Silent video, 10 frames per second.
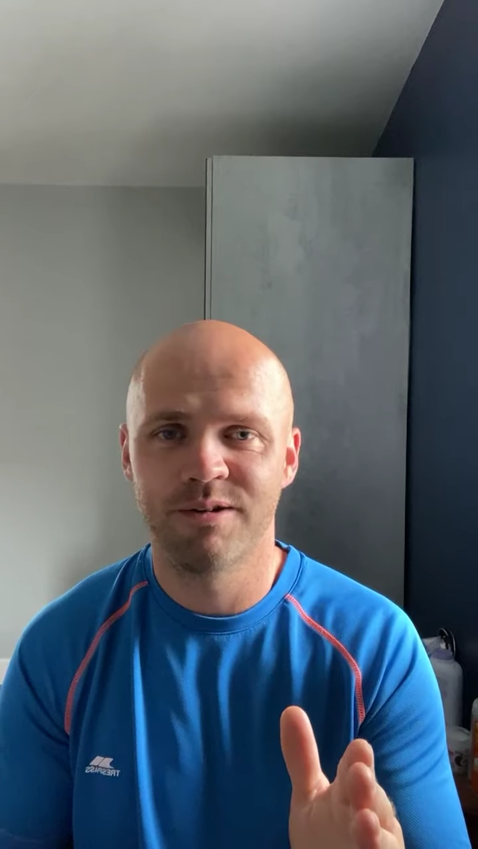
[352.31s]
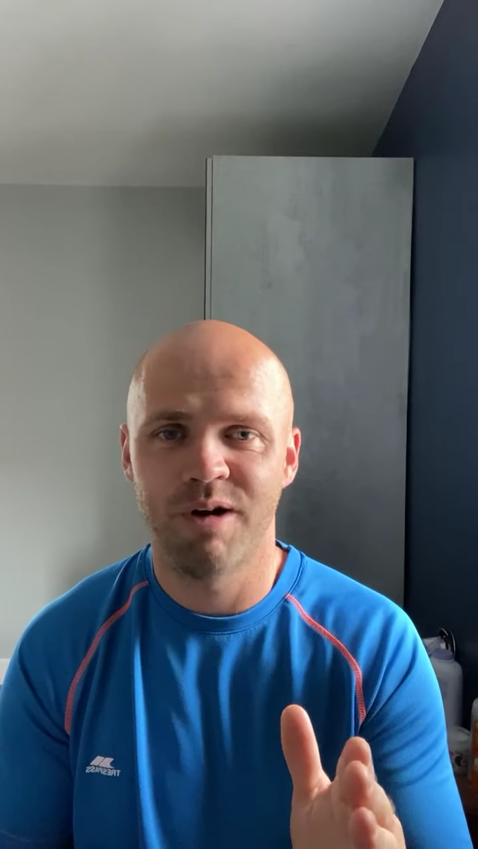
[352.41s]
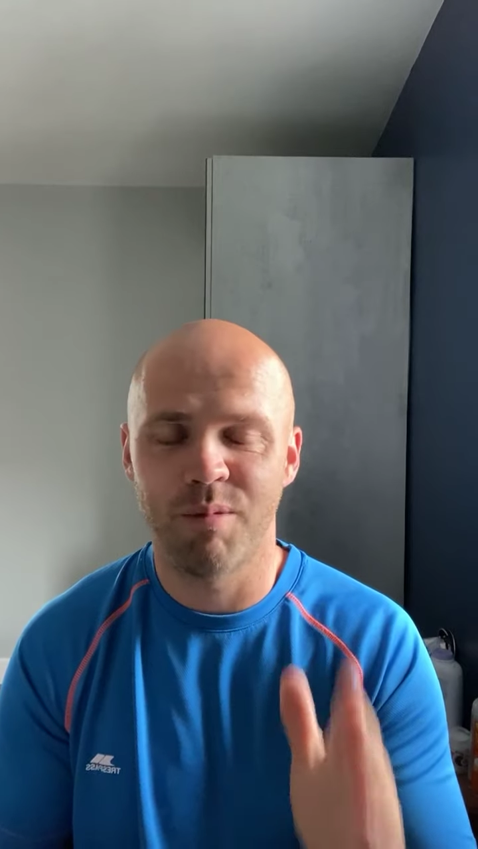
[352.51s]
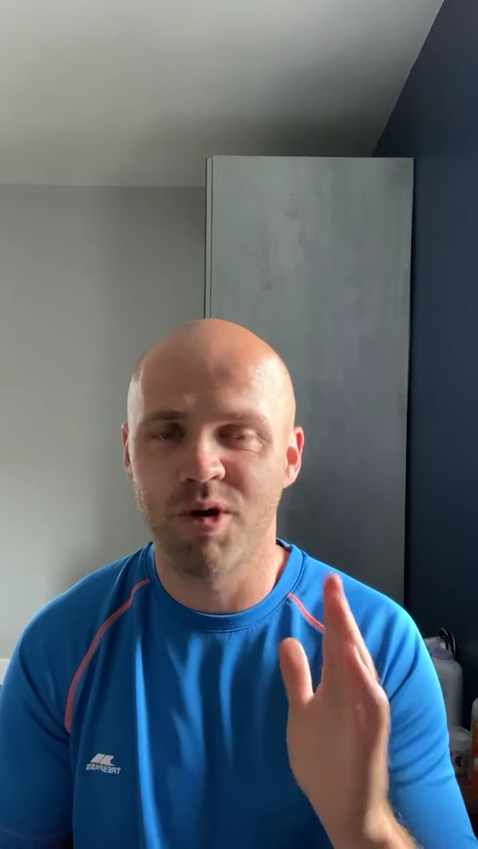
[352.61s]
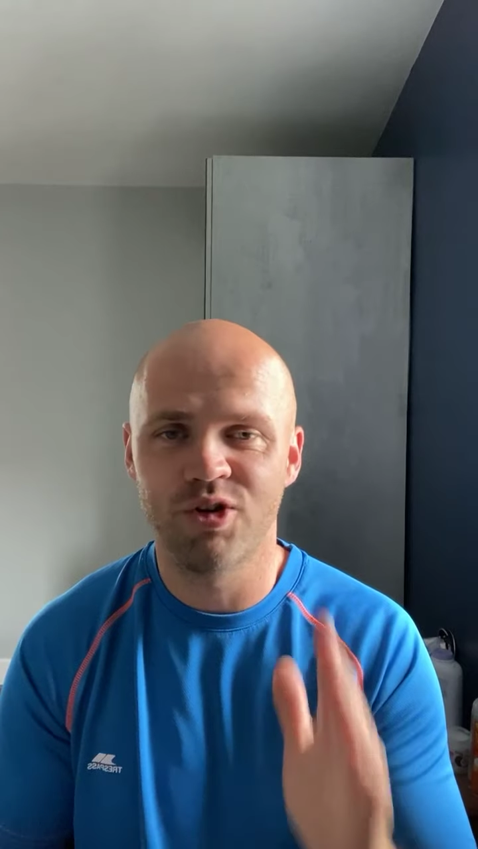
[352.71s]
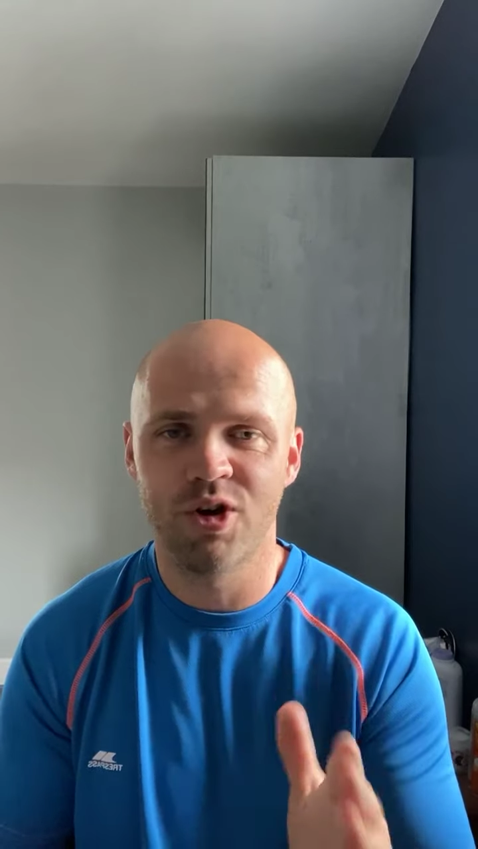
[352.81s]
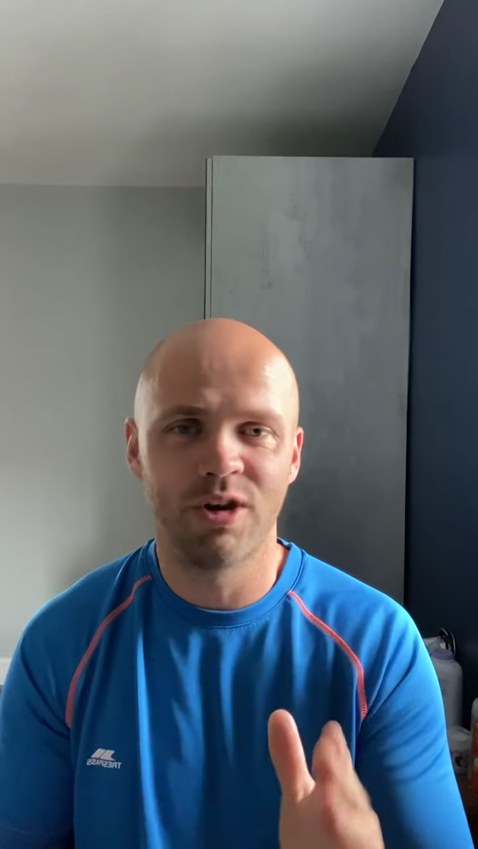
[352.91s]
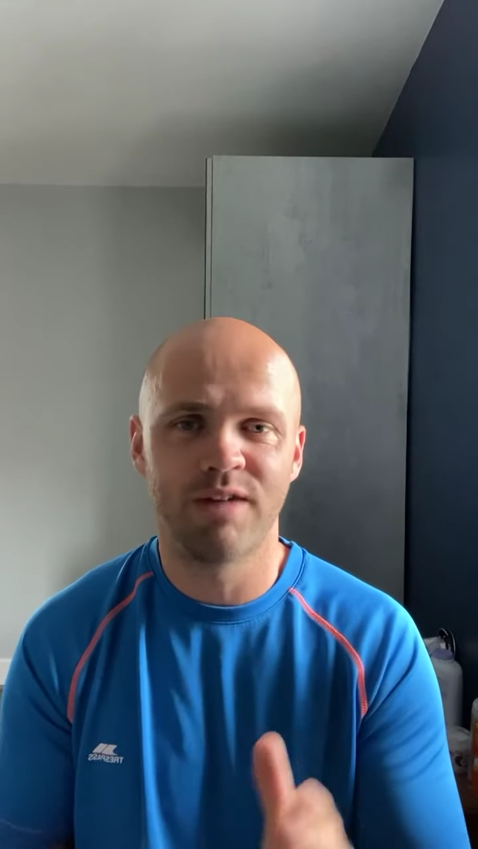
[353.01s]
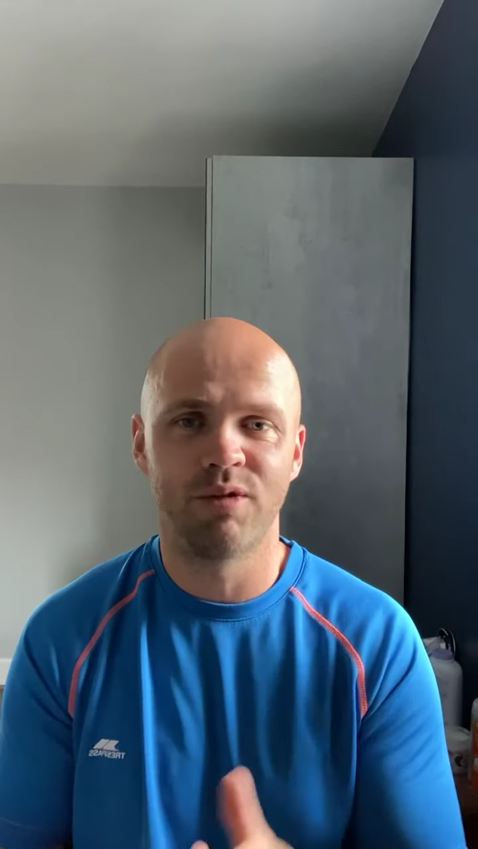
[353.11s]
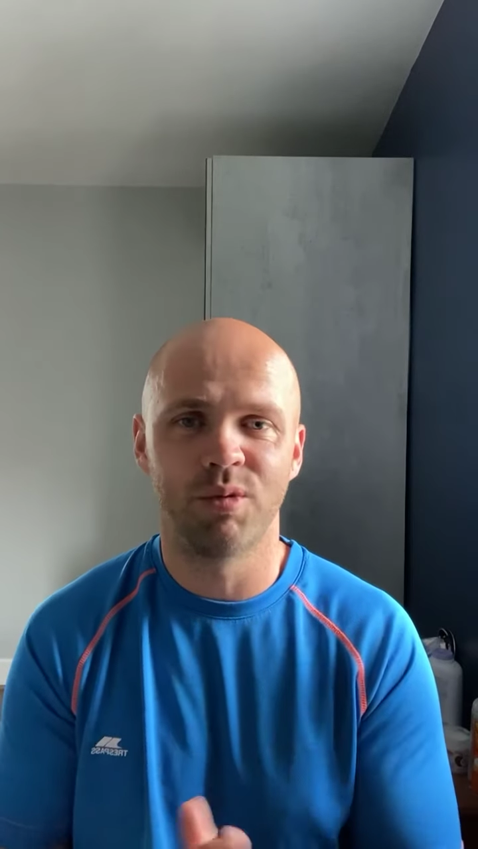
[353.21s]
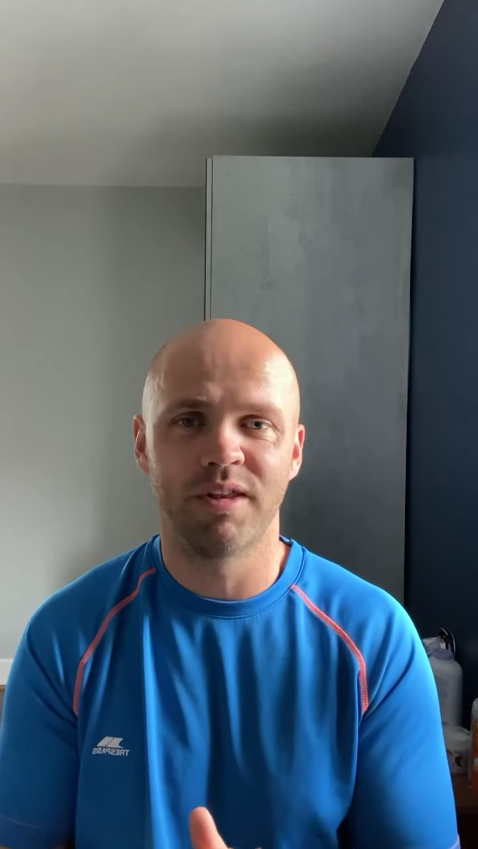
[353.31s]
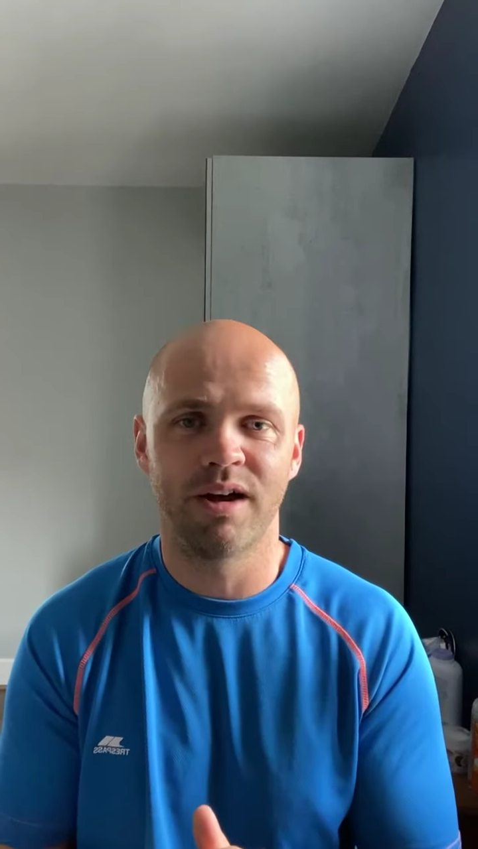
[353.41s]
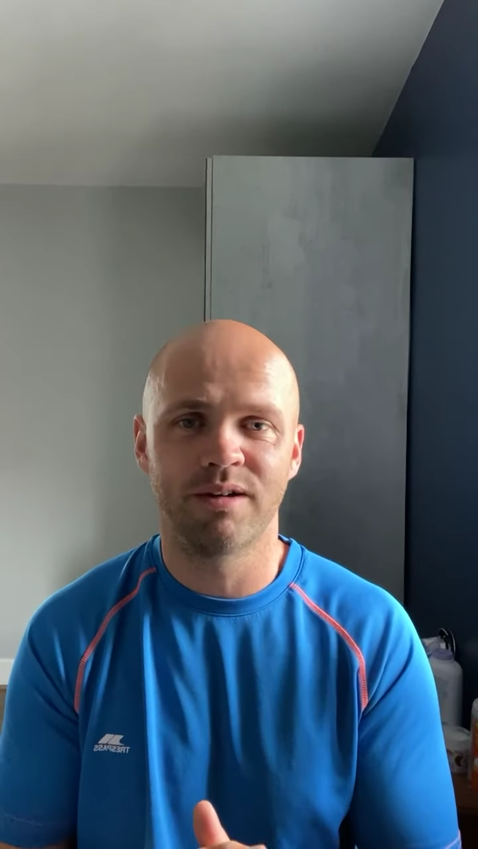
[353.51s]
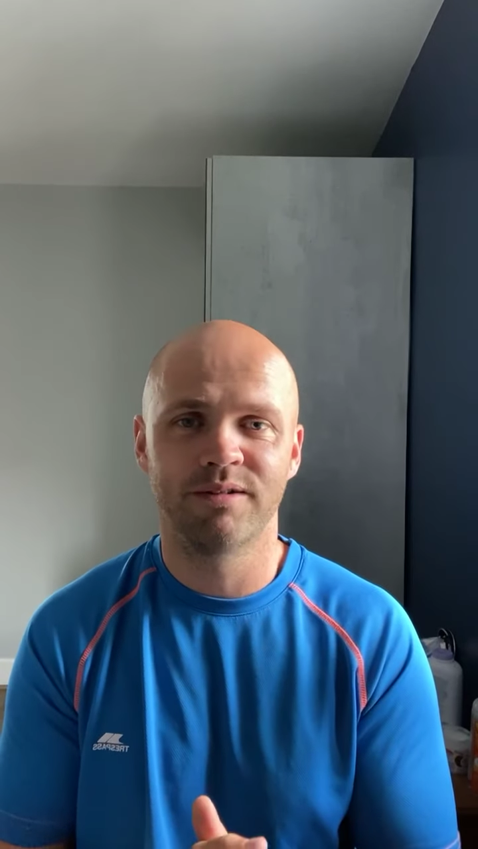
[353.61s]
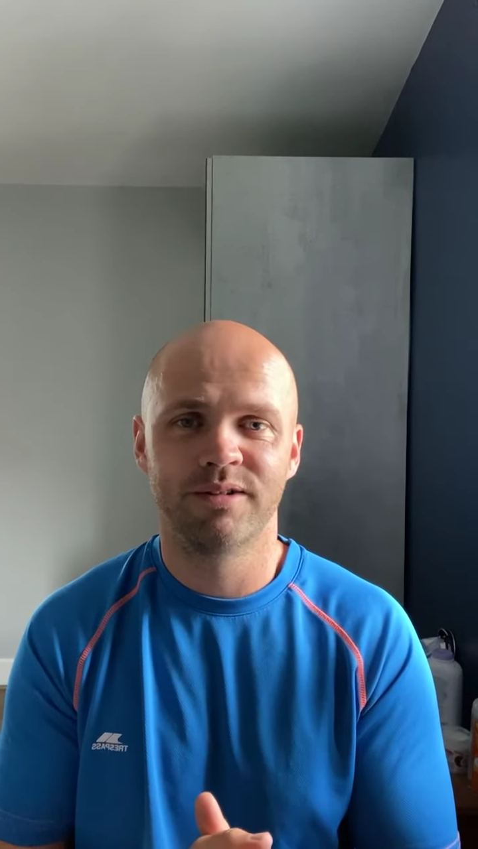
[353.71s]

I'm on your level with that.